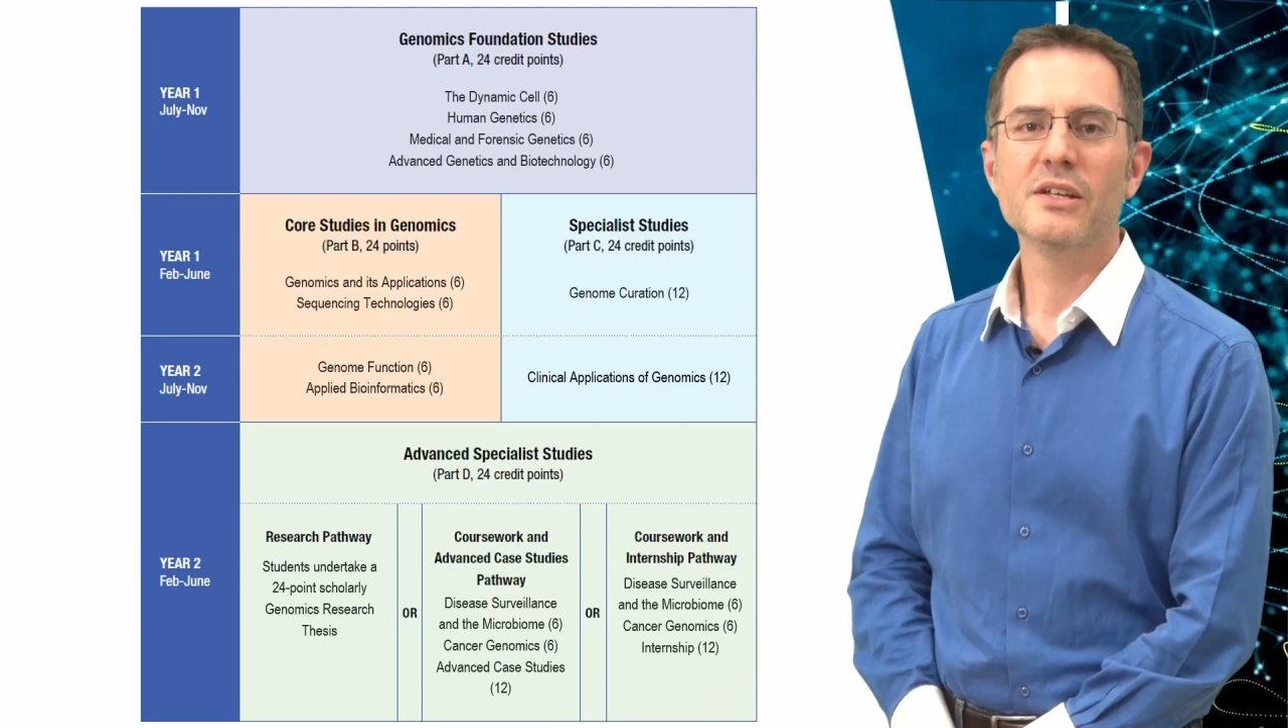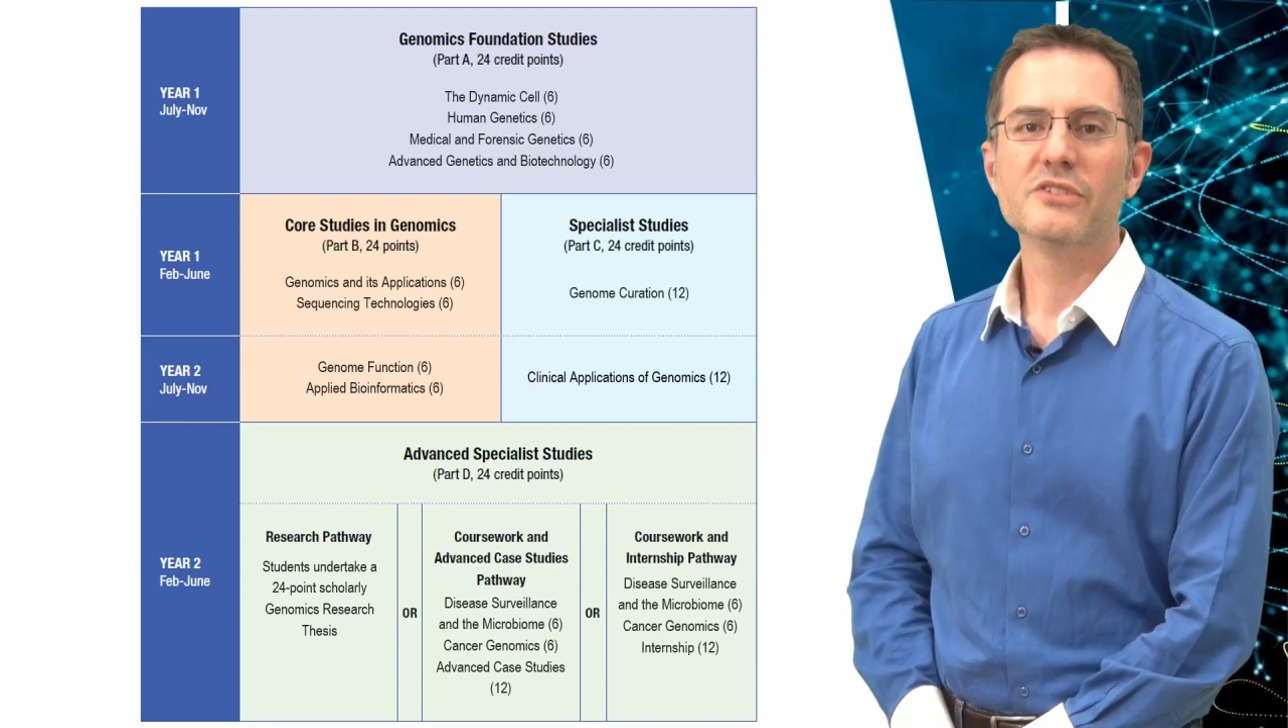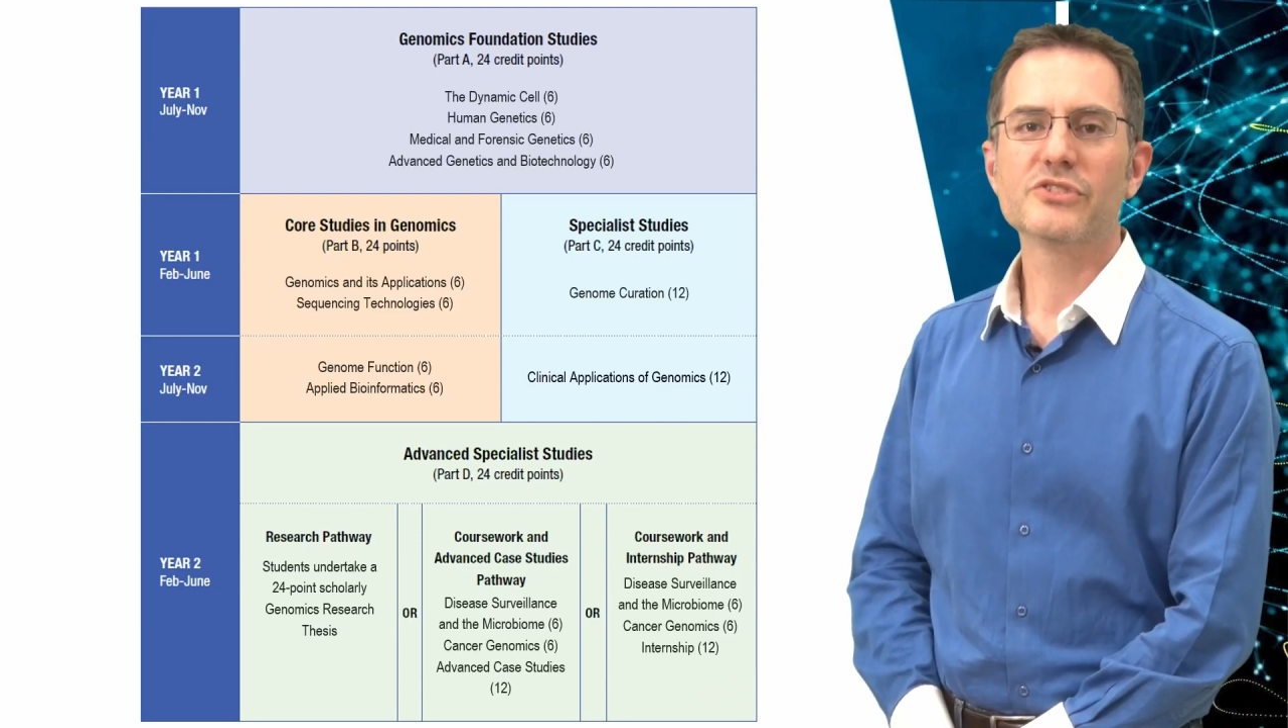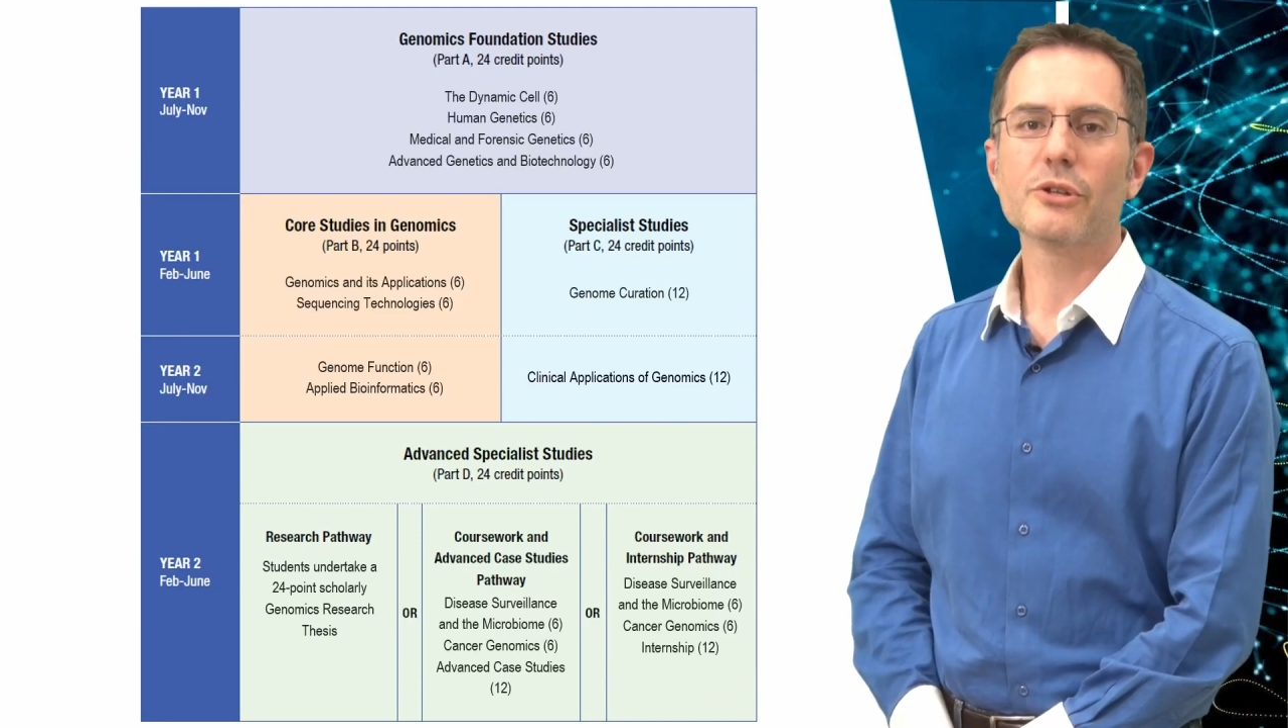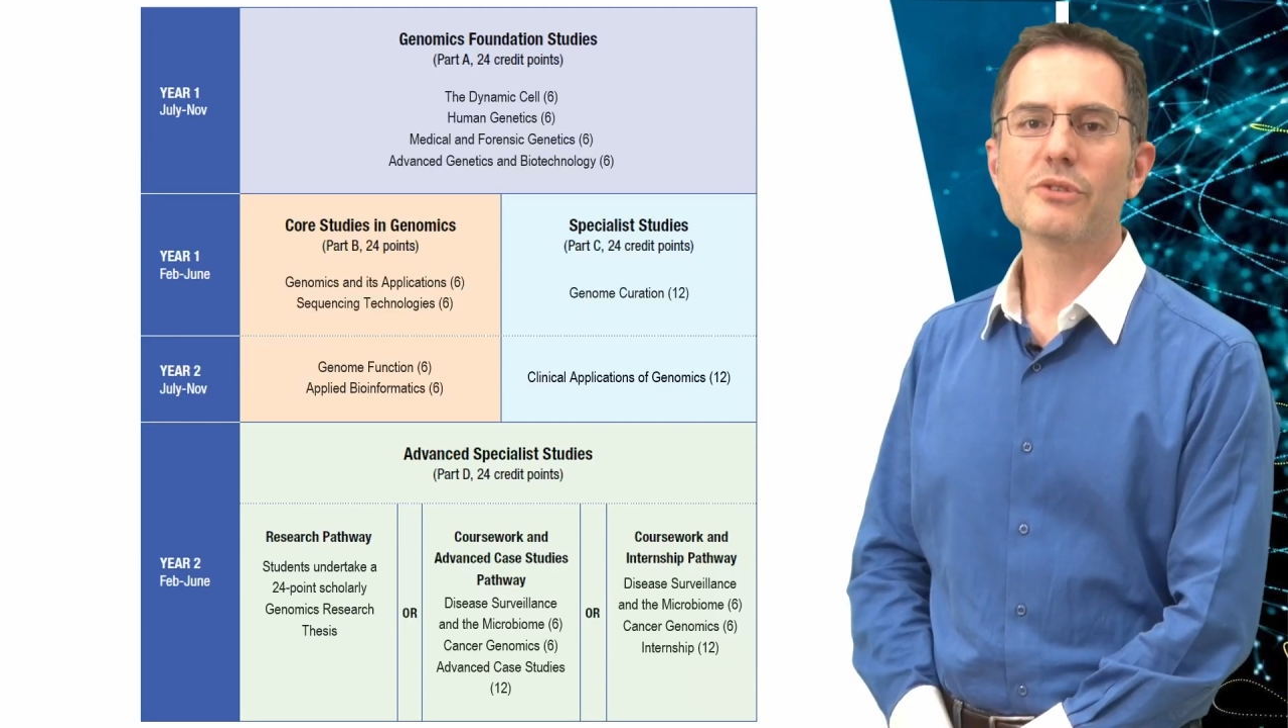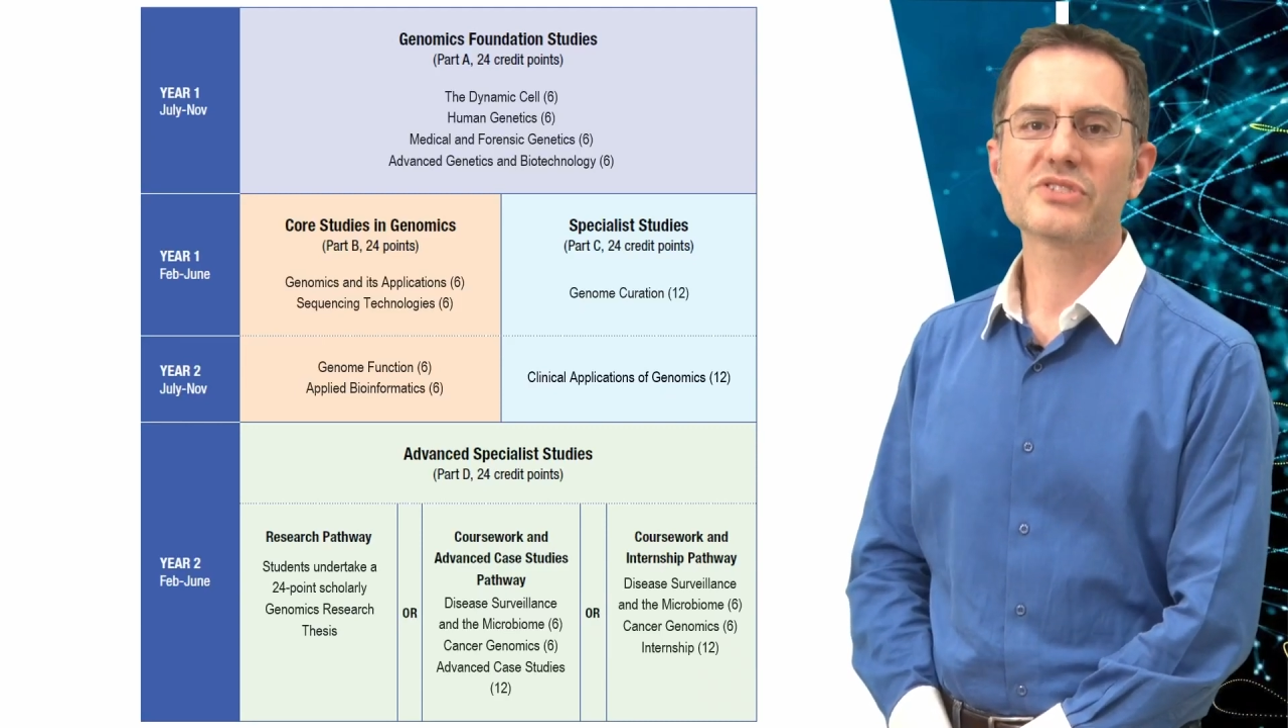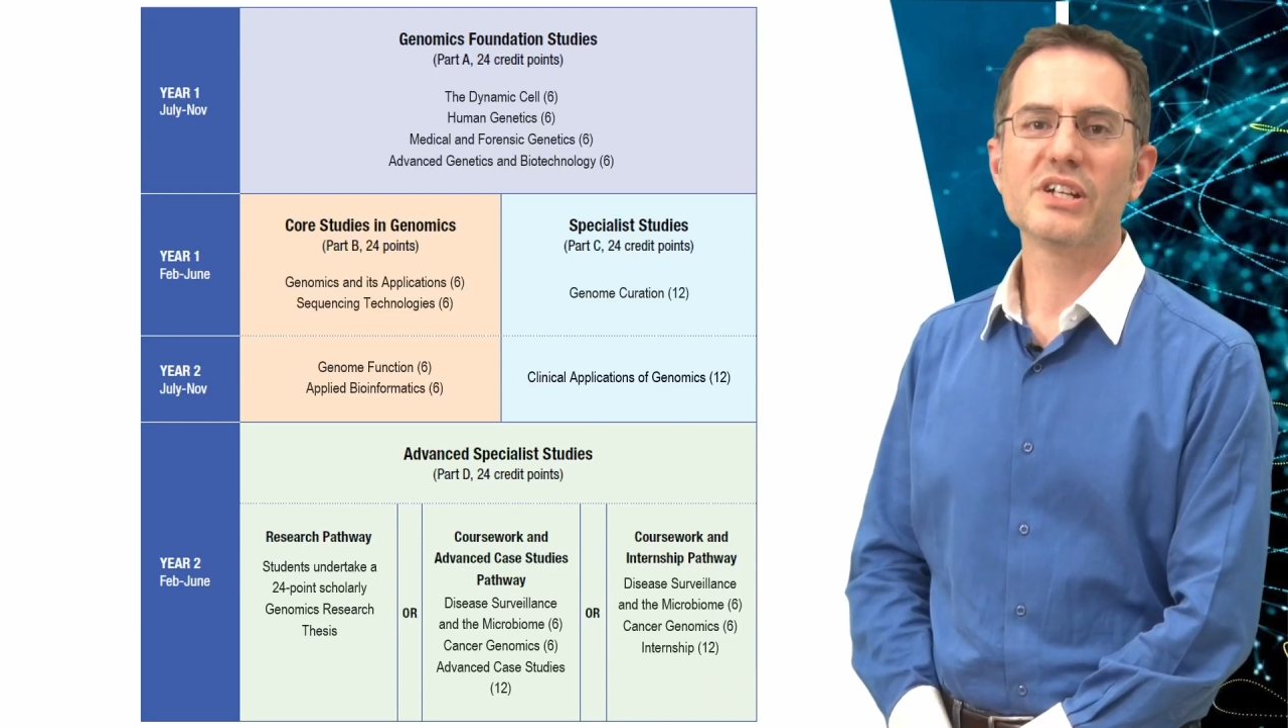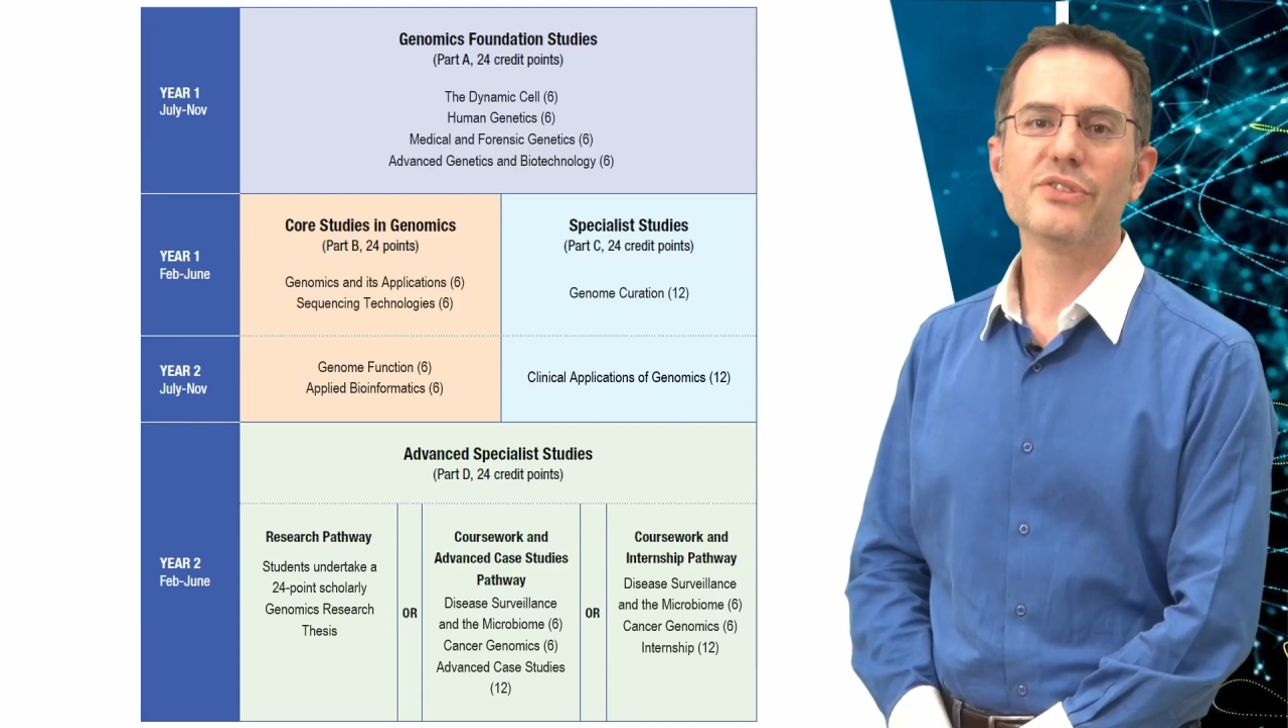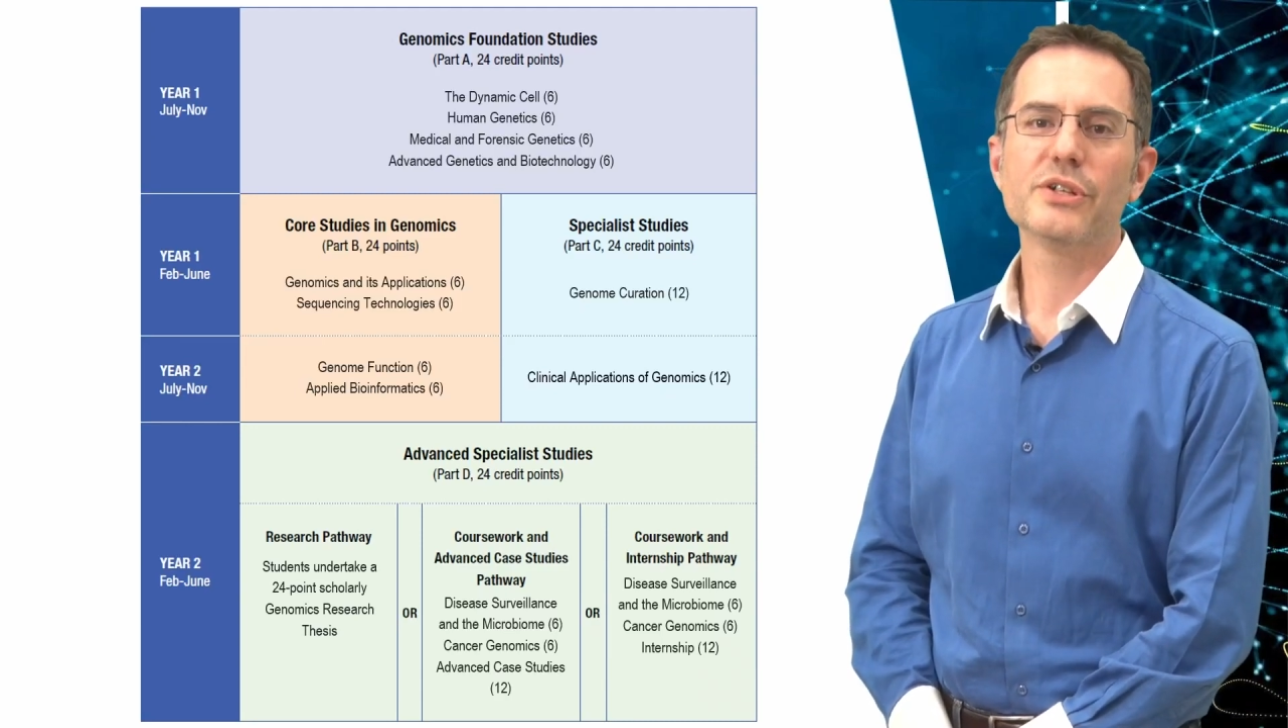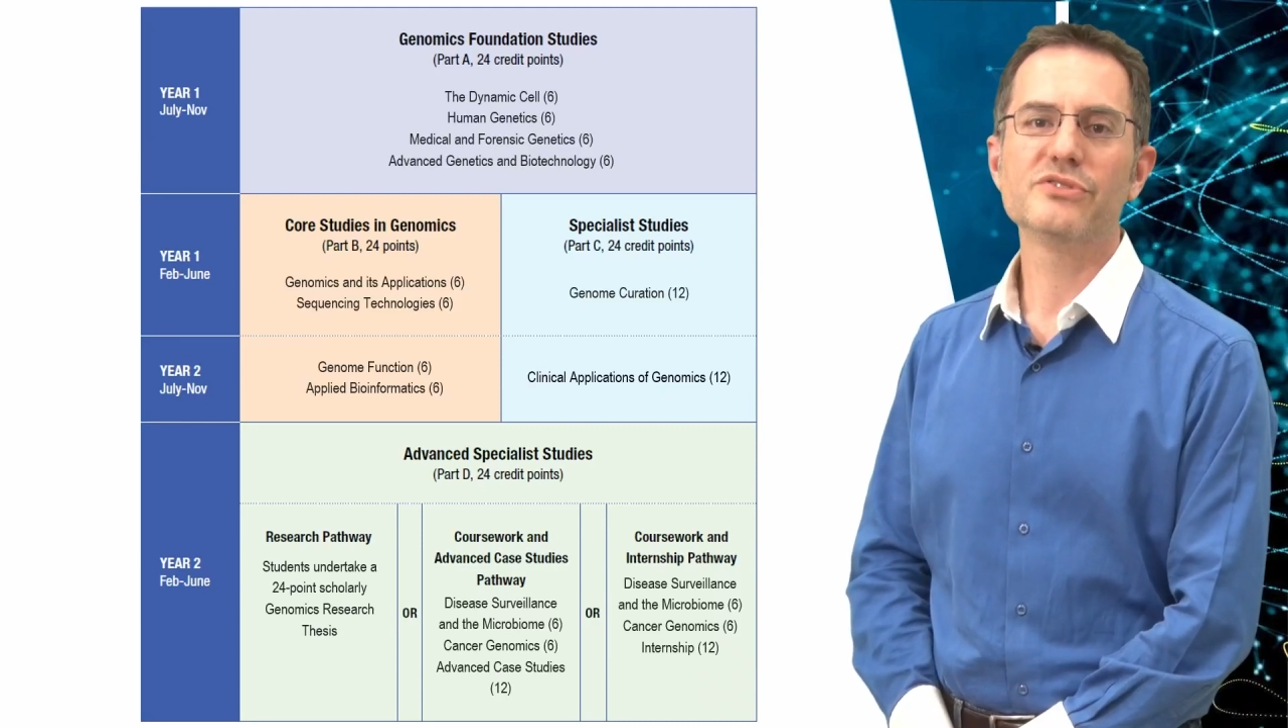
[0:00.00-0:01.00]
So
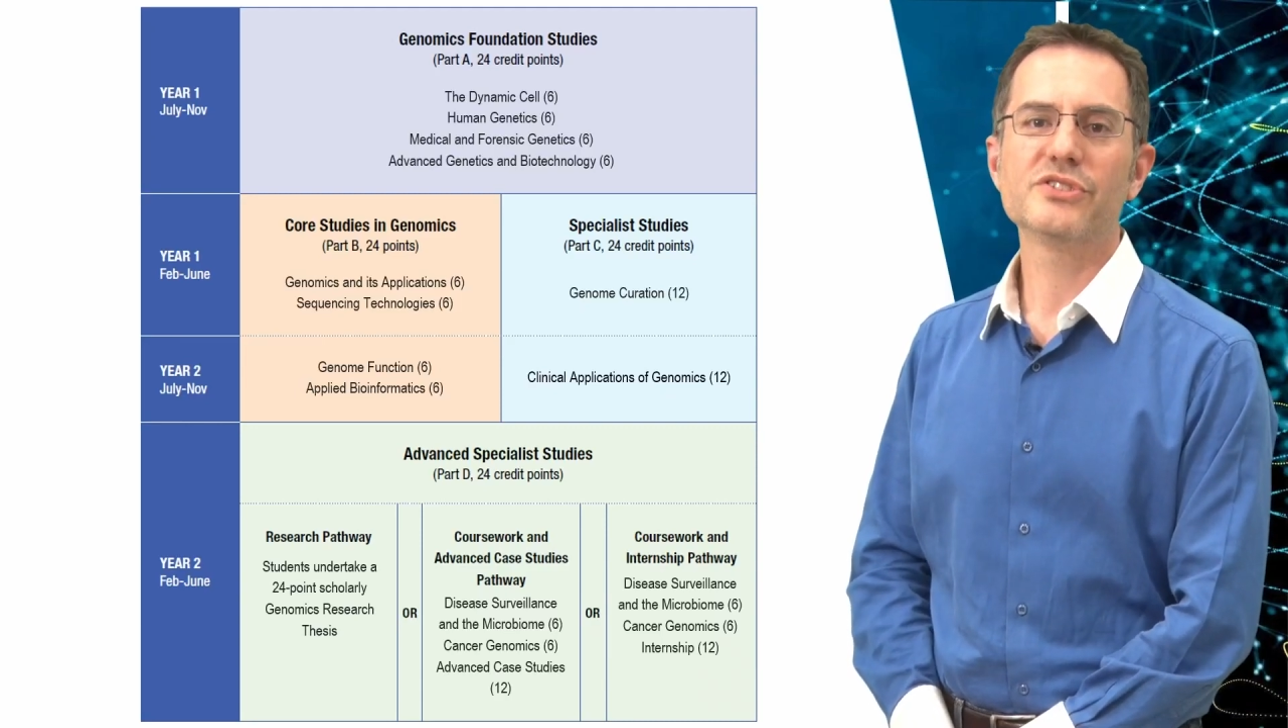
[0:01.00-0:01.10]
alongside those